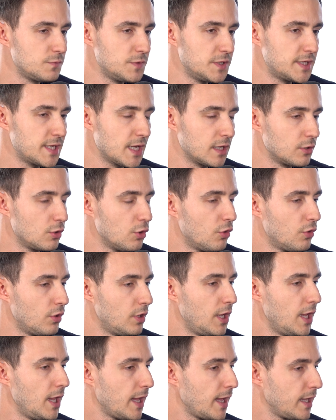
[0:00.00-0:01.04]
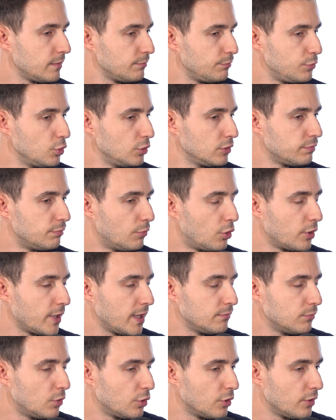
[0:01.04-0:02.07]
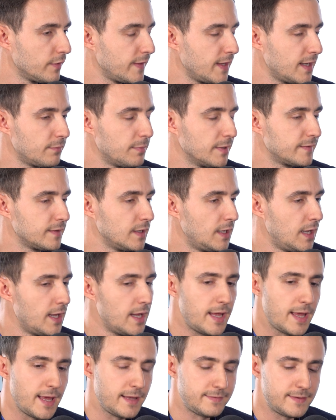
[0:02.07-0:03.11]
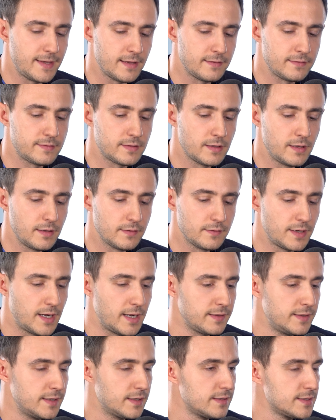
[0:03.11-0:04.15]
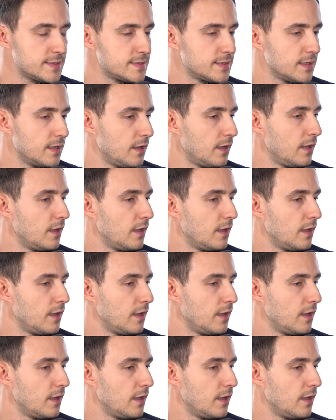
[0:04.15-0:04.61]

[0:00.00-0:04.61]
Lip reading: We can go and build more and more on there. But at the end, the idea is